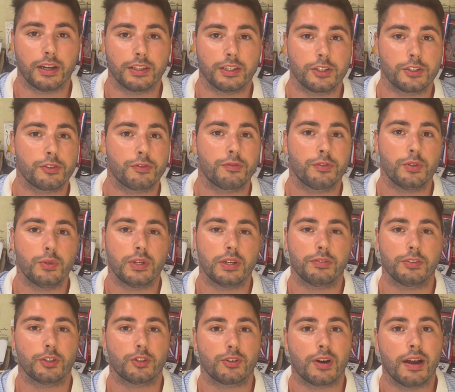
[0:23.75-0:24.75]
There's a few
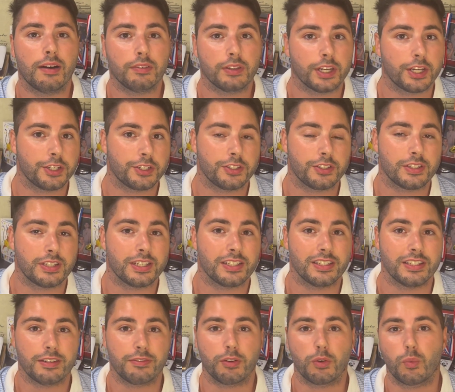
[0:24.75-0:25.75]
different travel agencies and
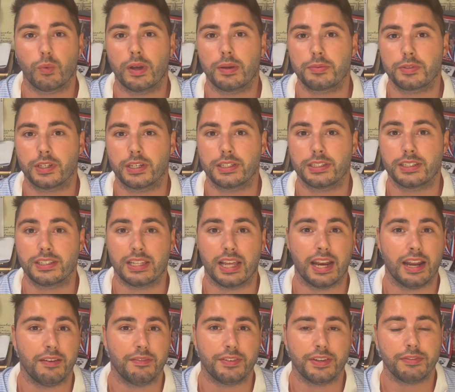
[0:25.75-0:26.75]
different websites that
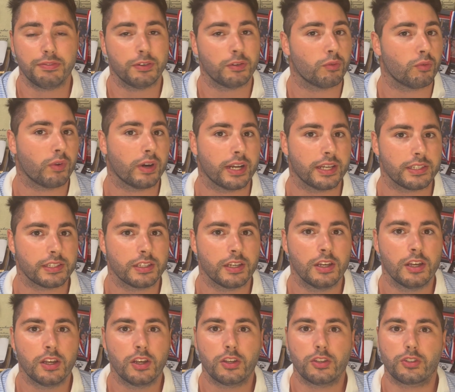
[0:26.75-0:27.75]
have different rates.
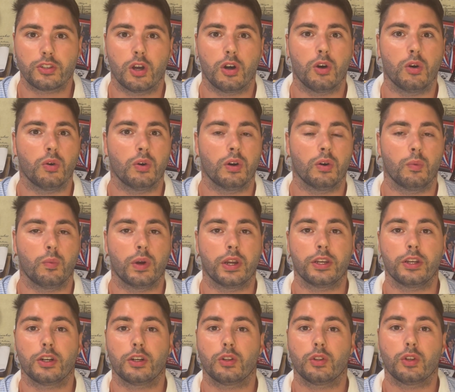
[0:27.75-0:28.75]
So when
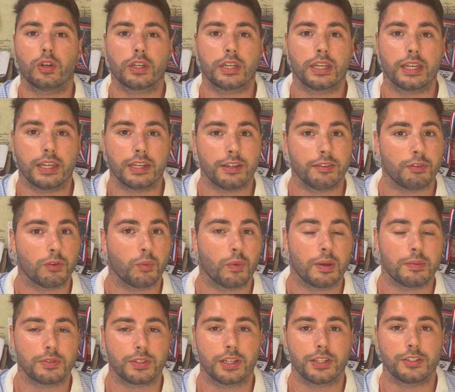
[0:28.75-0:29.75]
you're looking at different
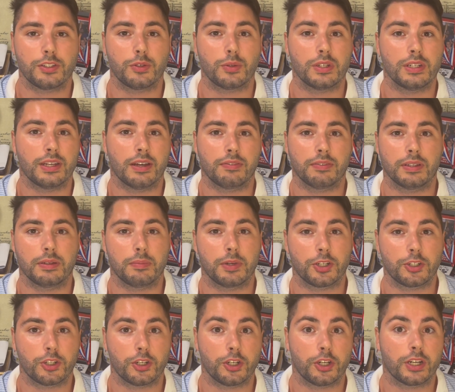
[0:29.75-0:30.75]
websites, you can definitely make
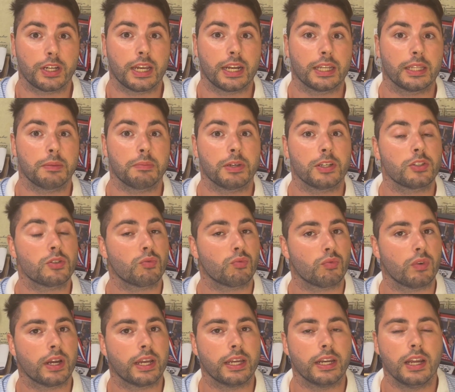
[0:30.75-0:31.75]
sure you're getting the best
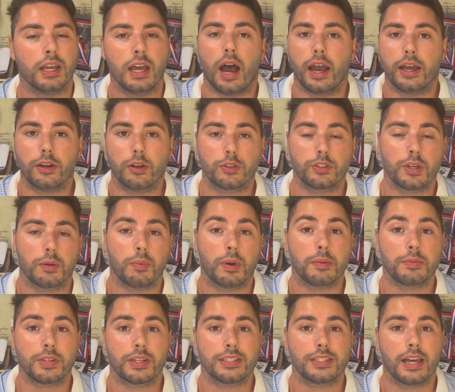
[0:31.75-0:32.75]
rate. I know some
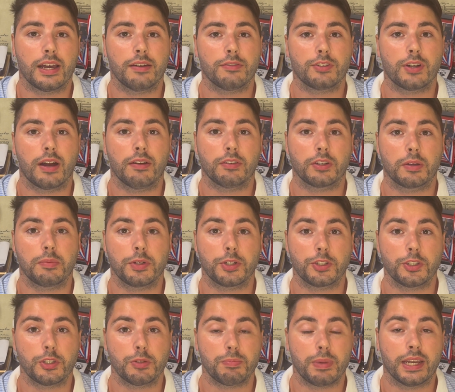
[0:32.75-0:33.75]
websites have travel
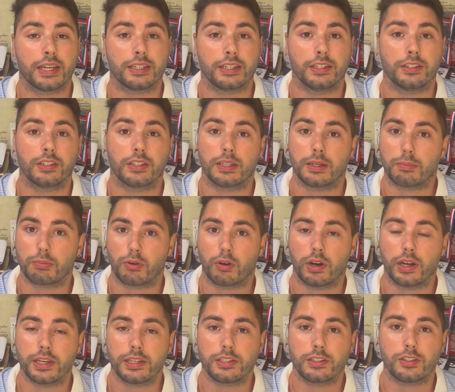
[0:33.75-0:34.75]
commissions baked into their
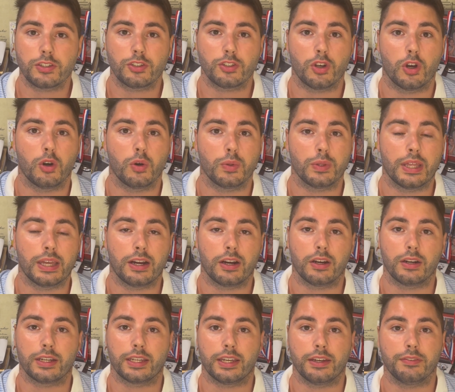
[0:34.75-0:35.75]
price, so
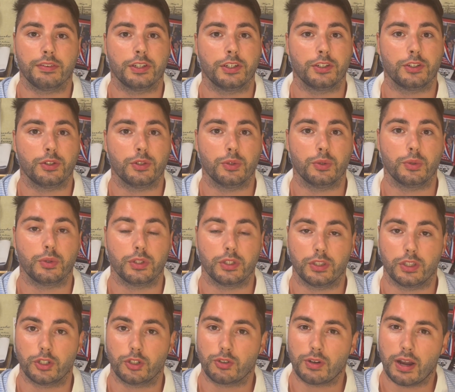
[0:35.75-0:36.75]
they're given to
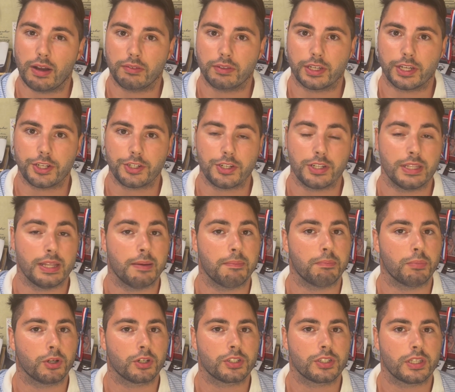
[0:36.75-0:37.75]
the travel agent that
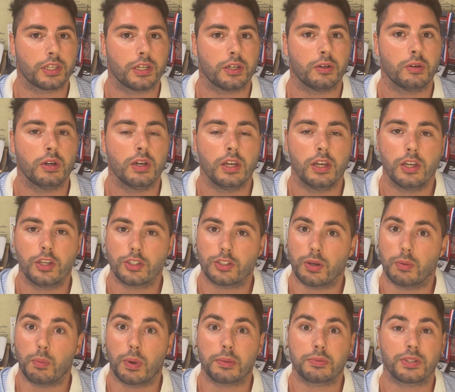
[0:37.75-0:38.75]
books to you. Some
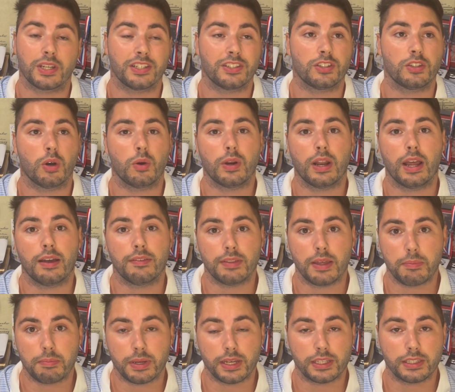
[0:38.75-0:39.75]
websites don't have
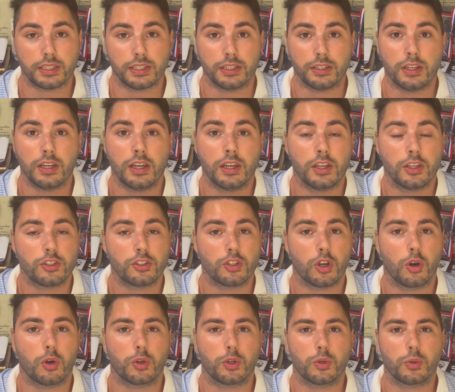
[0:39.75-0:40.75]
that baked in,
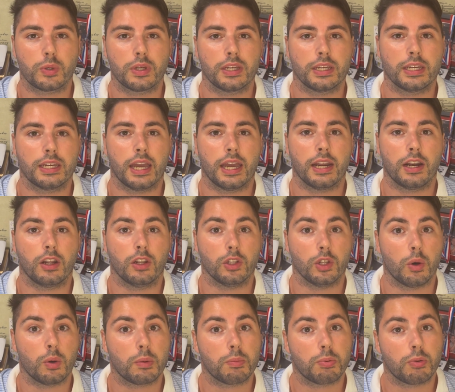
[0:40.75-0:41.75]
so you can get a
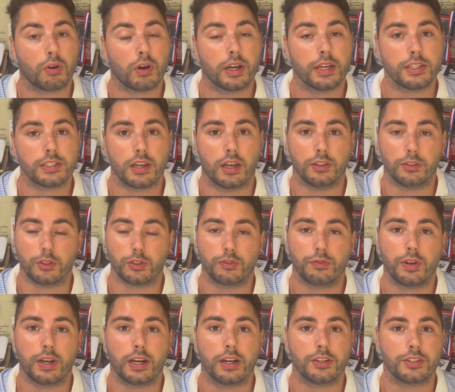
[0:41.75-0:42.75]
lower price on those
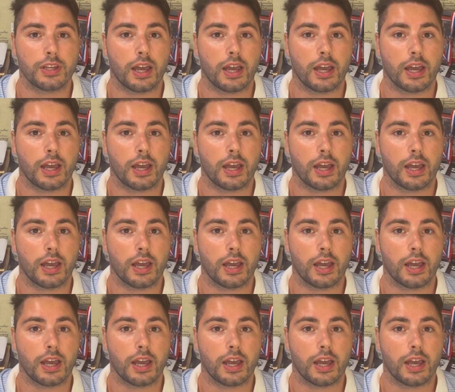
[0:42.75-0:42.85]
fares.